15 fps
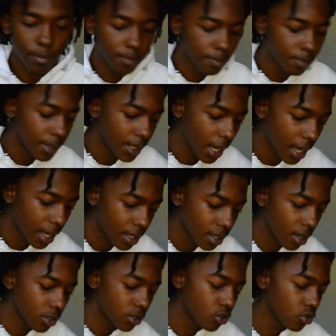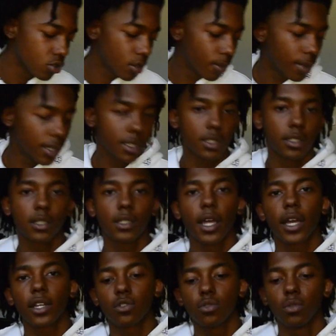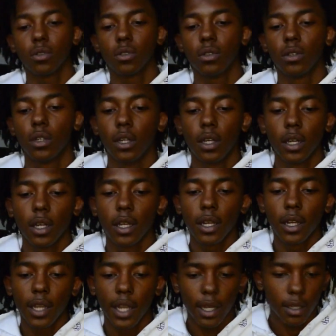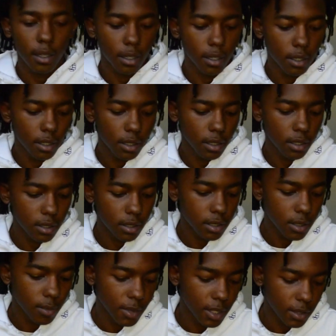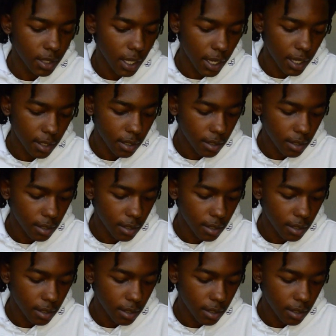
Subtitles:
but I can go through some of the actual like some of the like